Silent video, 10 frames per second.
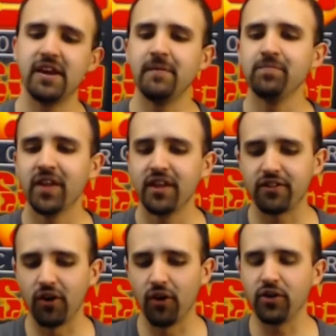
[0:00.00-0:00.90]

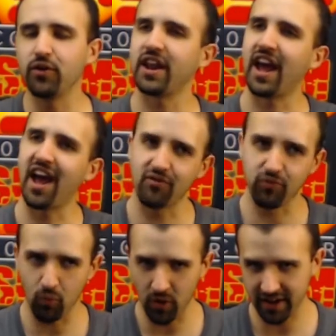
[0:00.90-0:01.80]
So you can have
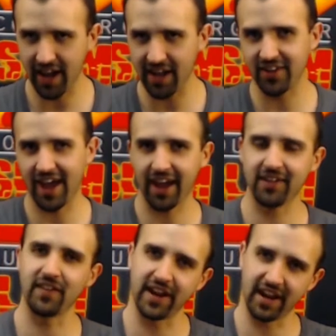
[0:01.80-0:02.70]
one guy attack, then
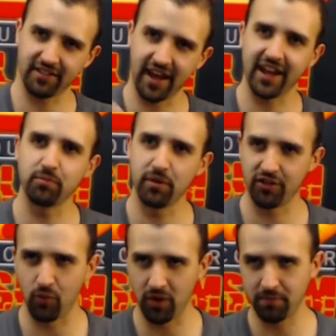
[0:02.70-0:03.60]
the next guy gets
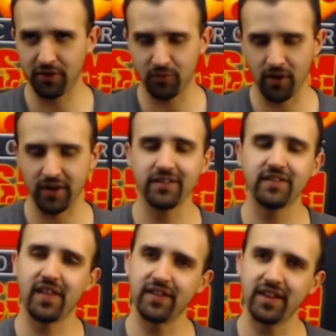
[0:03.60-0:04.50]
+1/+1,
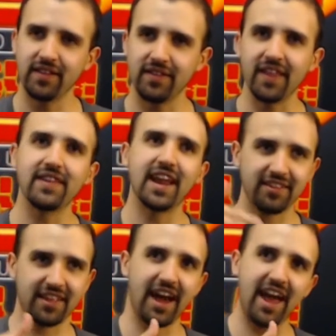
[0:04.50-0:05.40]
then the next
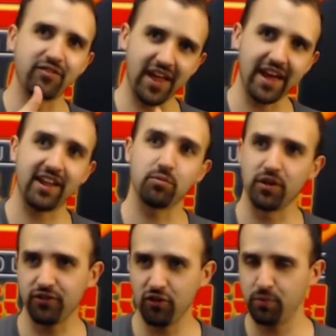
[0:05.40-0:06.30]
guy after that gets
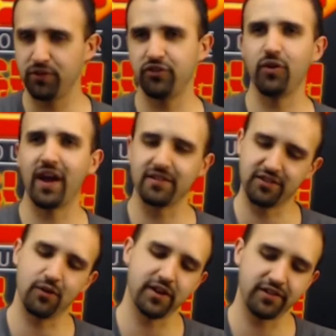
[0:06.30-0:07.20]
+2/+2, and so
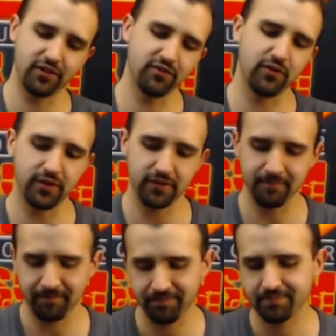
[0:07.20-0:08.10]
on and so forth.
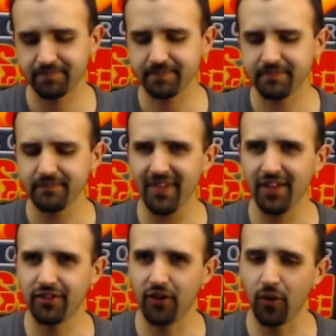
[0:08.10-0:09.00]

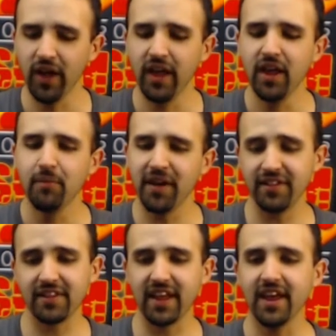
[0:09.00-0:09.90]
So
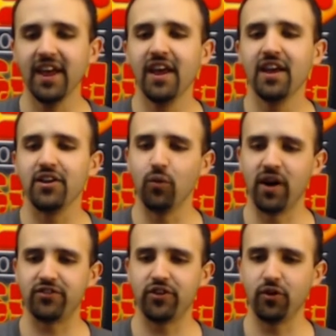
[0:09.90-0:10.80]
basically, you want
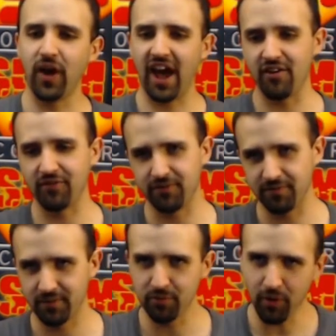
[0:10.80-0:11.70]
to have
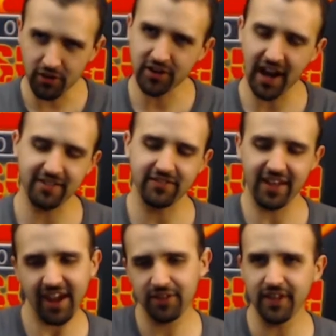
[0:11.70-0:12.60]
smaller guys
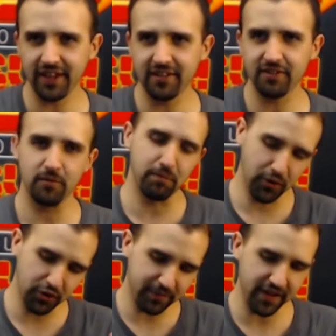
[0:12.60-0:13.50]
attack things, build
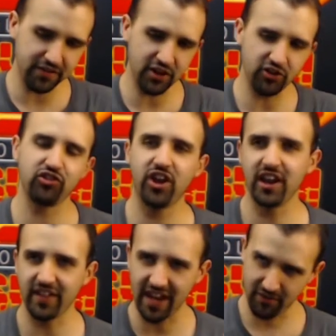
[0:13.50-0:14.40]
up that synergy chain, and
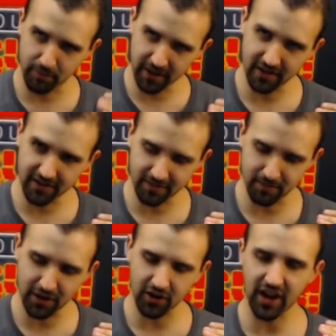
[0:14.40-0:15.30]
then have a
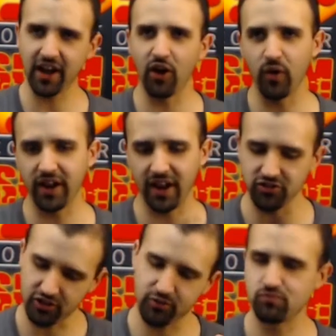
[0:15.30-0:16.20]
bigger guy go in and
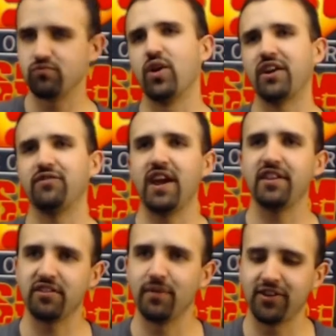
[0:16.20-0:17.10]
just wreck face as
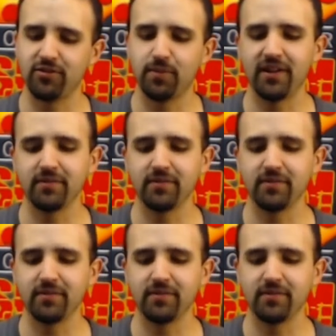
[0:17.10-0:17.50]
much as possible.